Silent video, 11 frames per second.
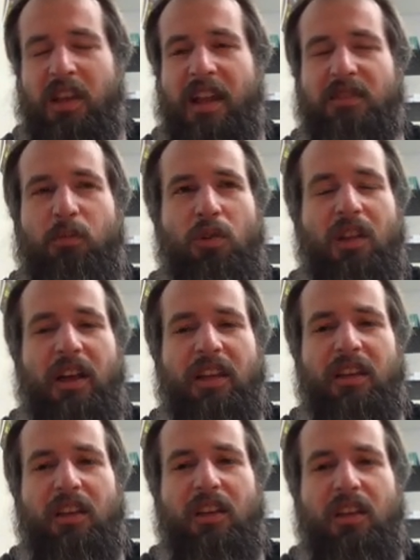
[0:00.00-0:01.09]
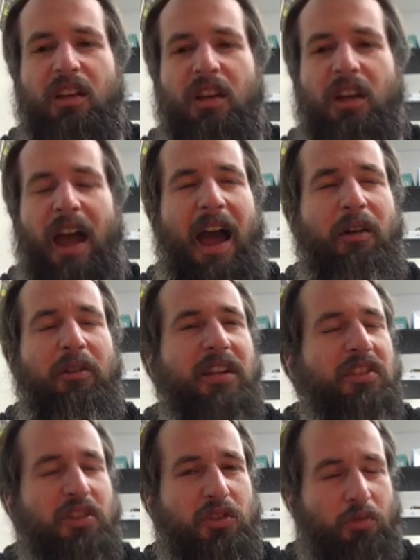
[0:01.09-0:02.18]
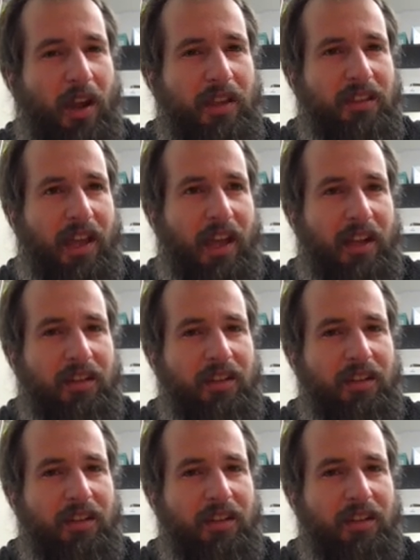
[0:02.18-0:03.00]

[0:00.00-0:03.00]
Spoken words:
It's more like, how did he just write that?